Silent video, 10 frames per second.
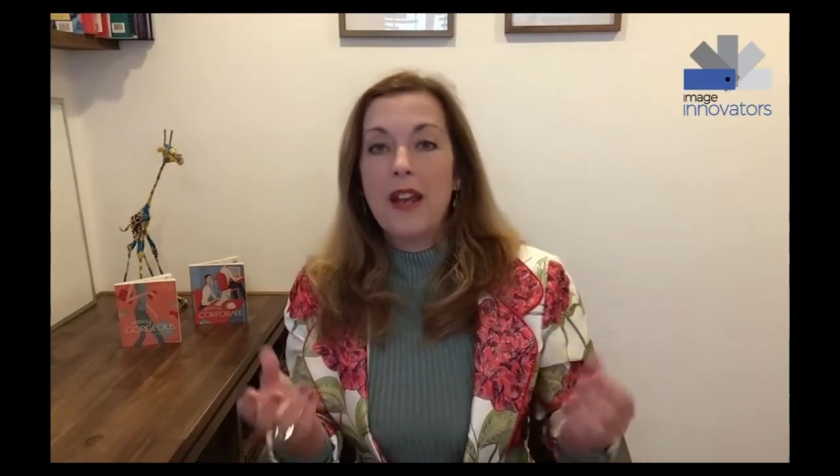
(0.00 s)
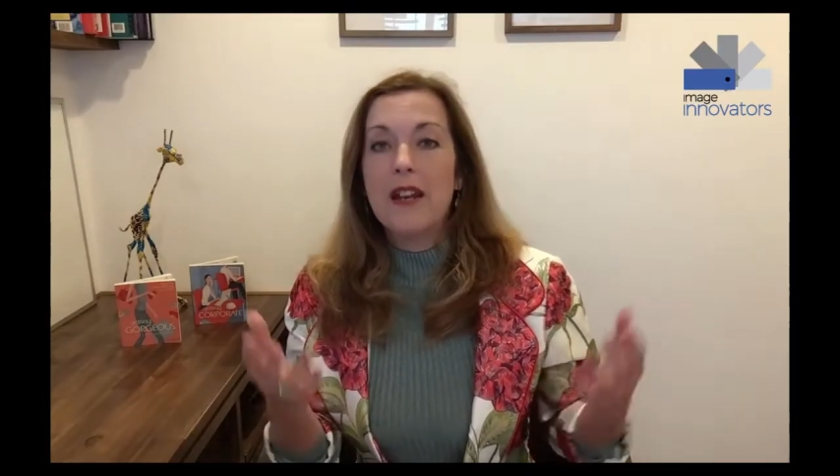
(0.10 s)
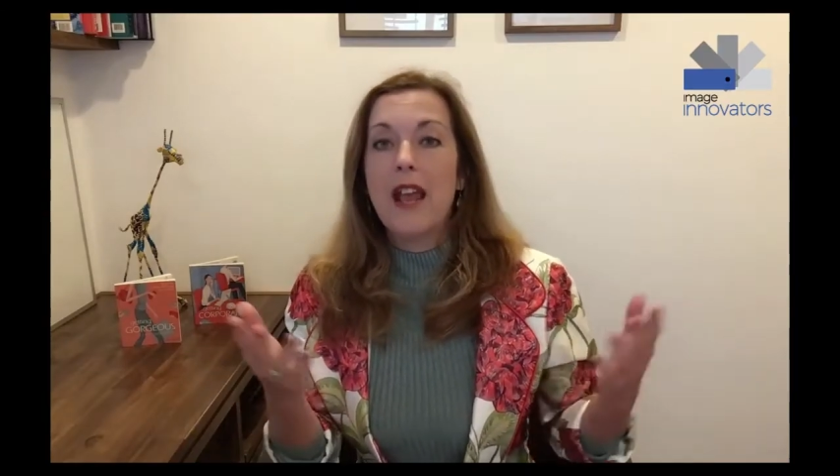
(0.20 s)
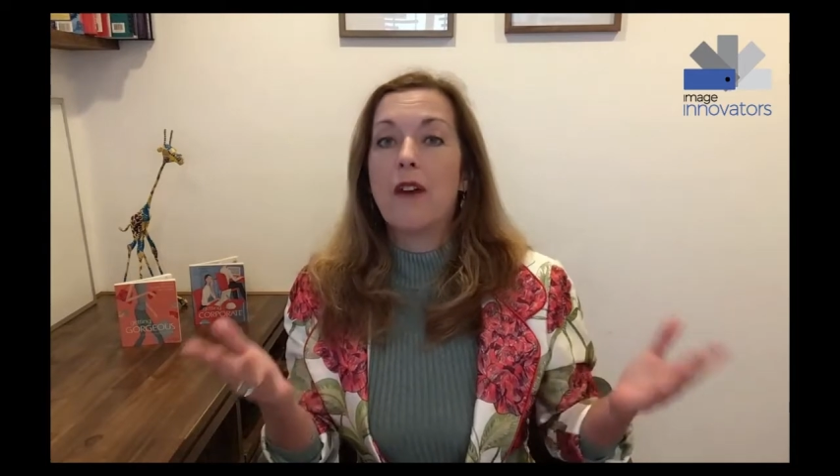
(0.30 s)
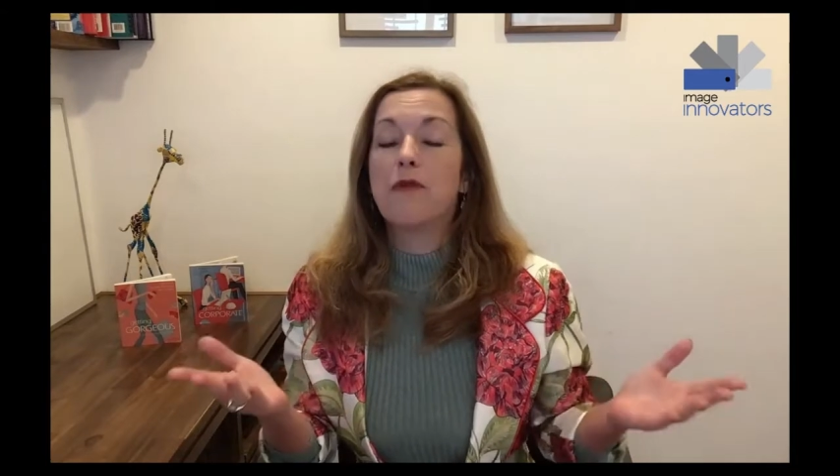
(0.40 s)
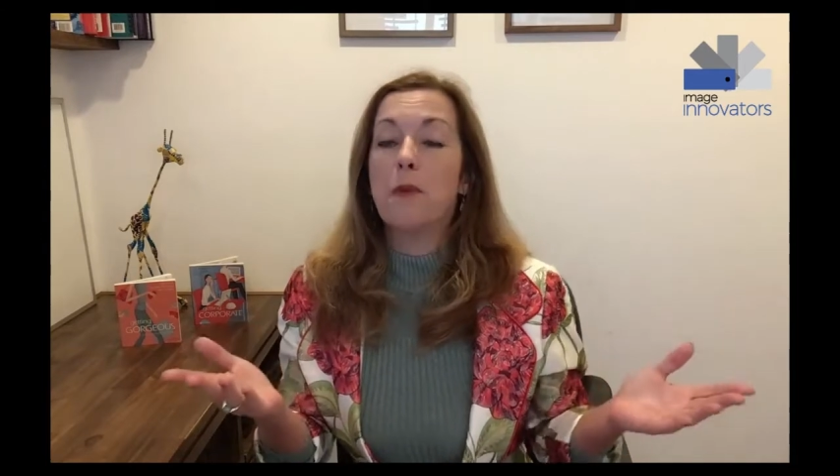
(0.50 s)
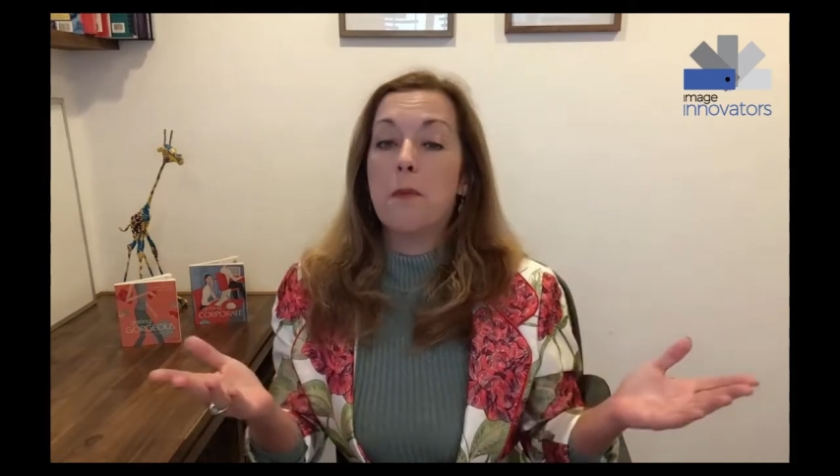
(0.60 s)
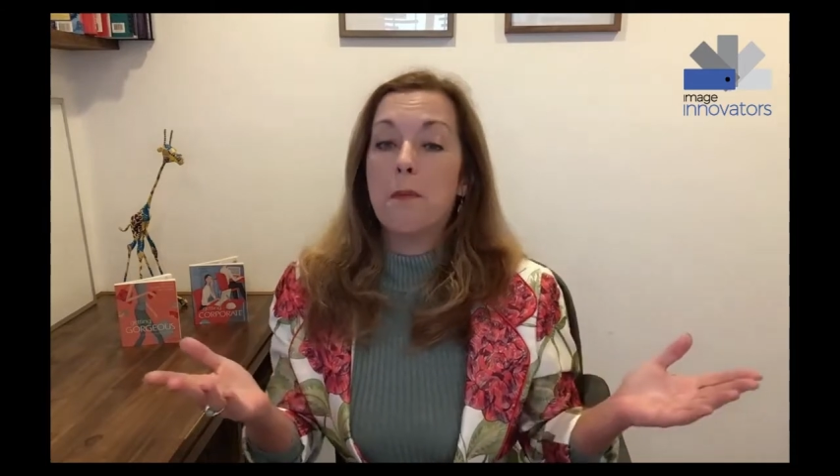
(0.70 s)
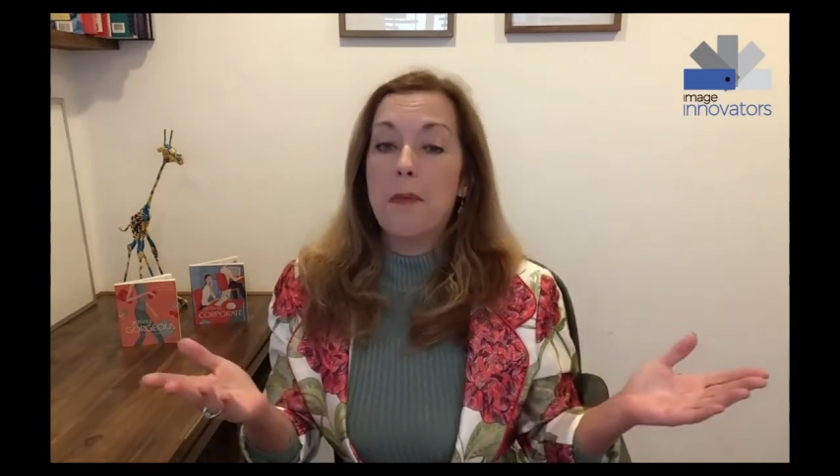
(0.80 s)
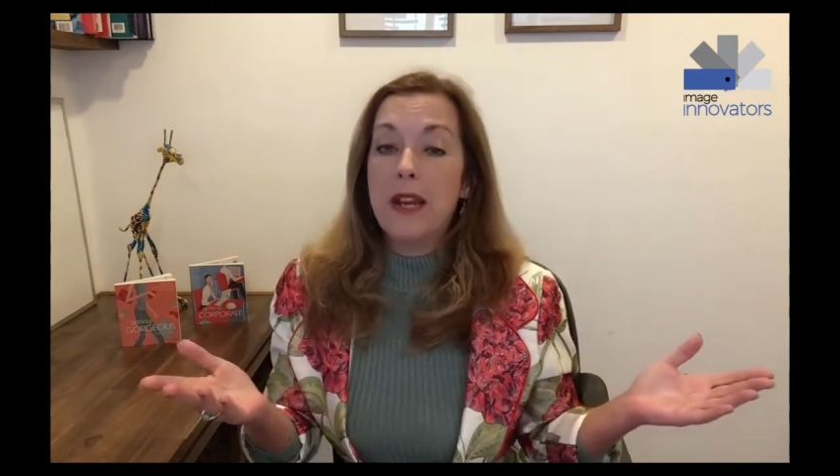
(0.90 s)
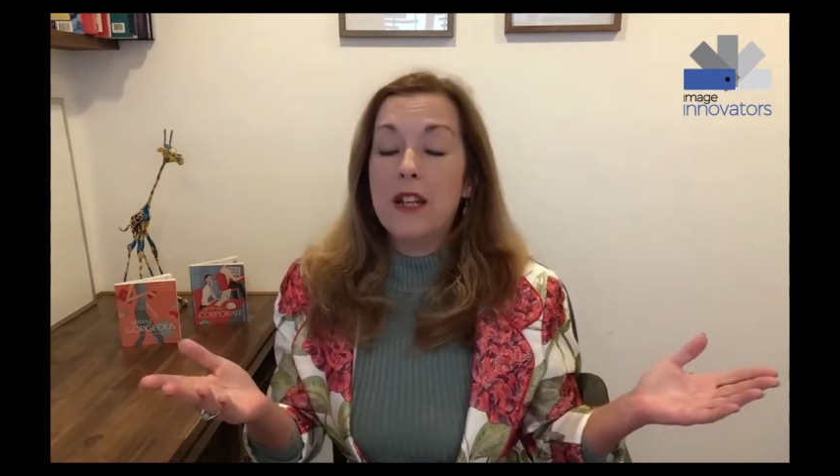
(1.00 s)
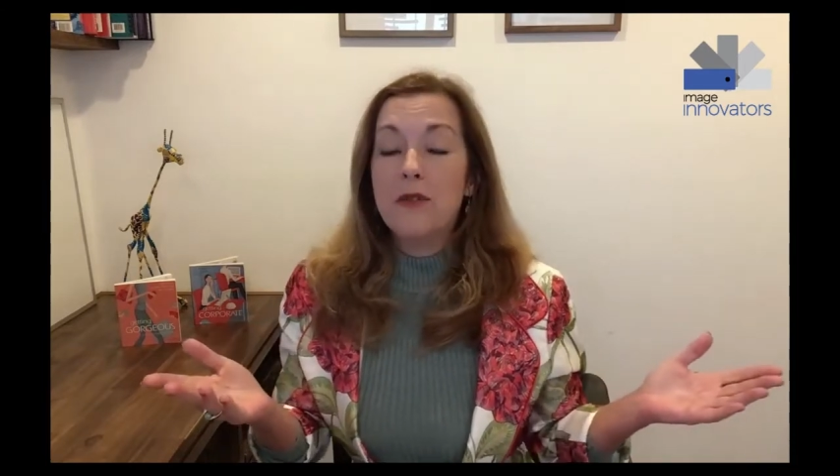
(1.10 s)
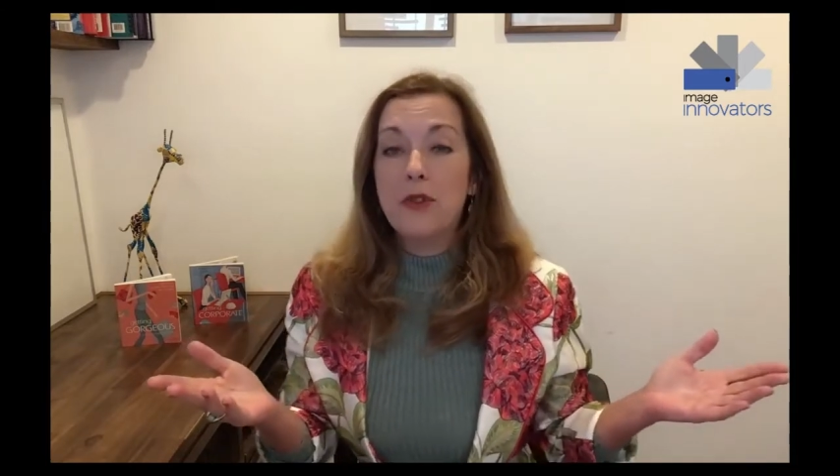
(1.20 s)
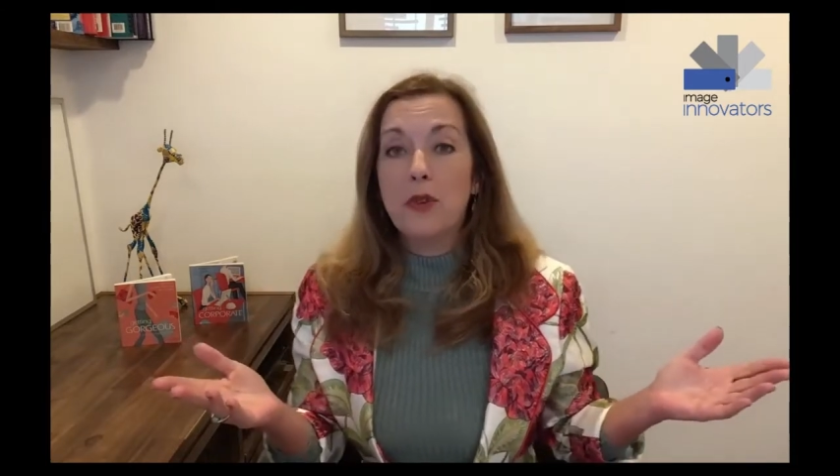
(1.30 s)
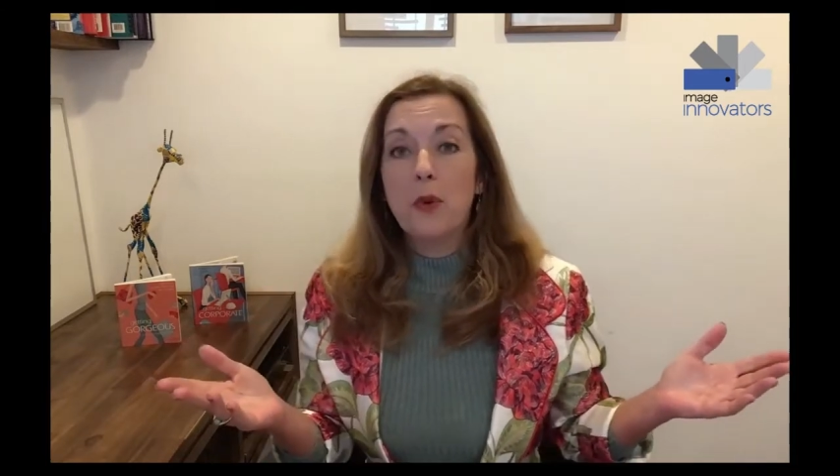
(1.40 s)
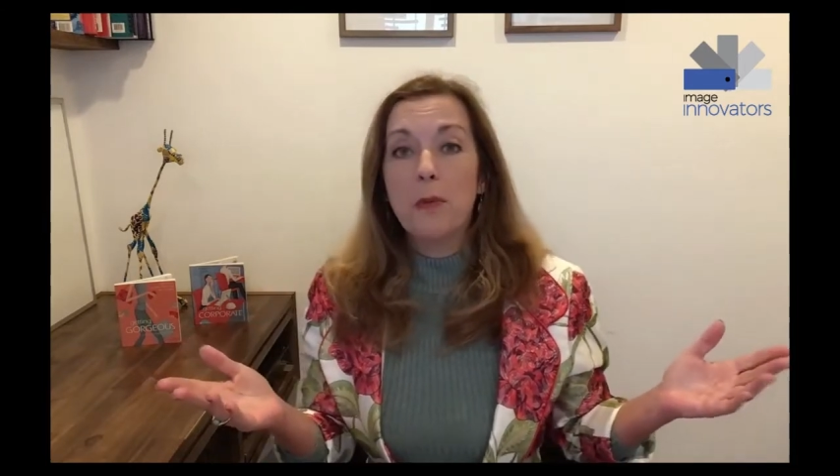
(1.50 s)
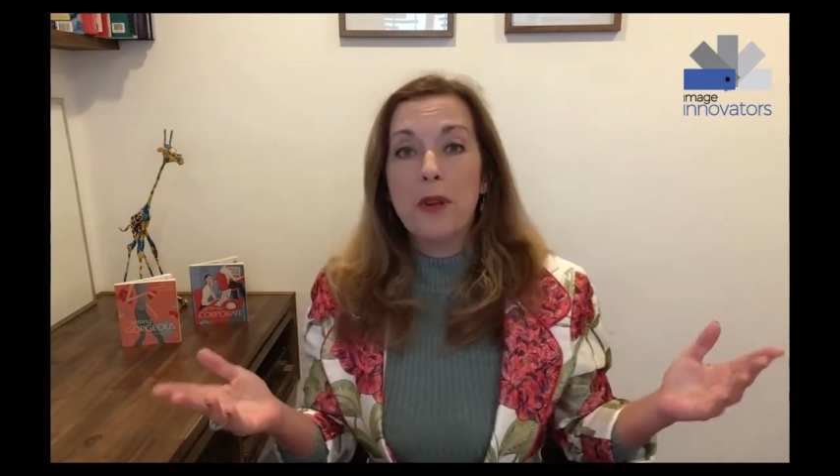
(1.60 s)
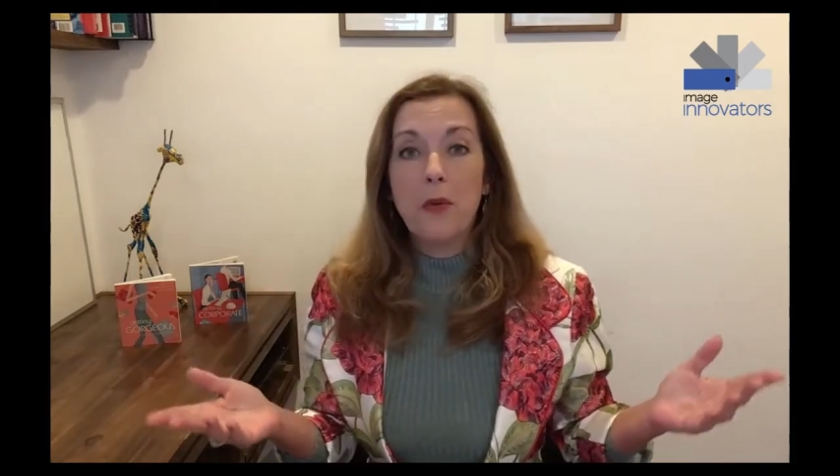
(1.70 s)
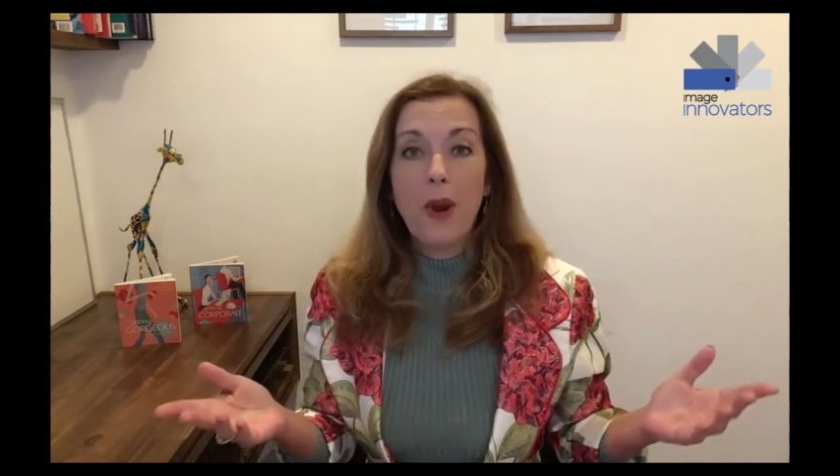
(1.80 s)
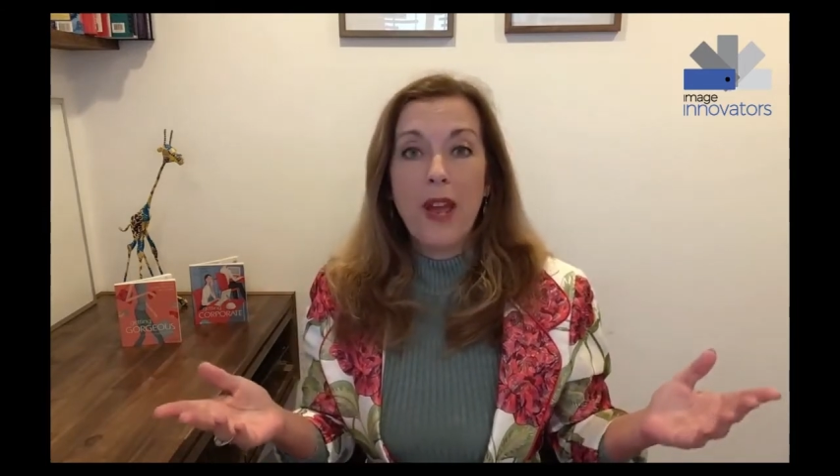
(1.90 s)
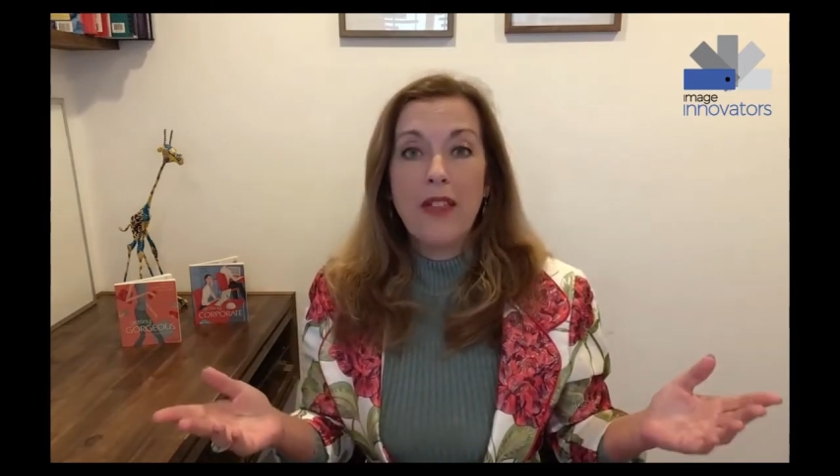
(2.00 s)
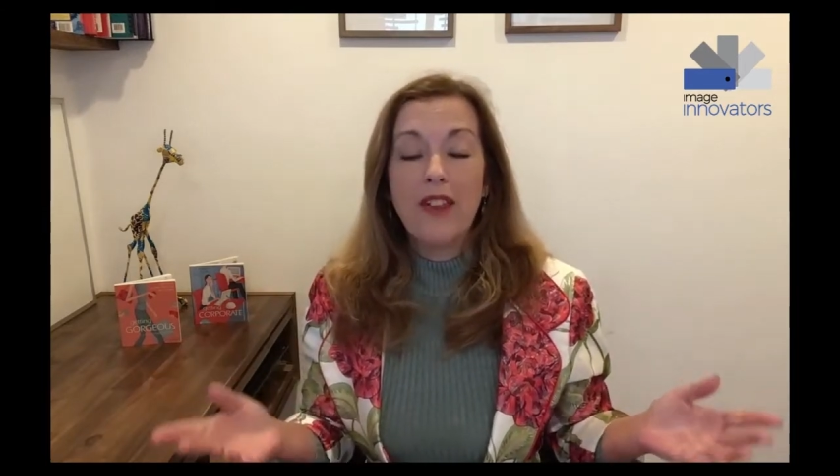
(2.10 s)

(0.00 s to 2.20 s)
Now, for many of you will be aware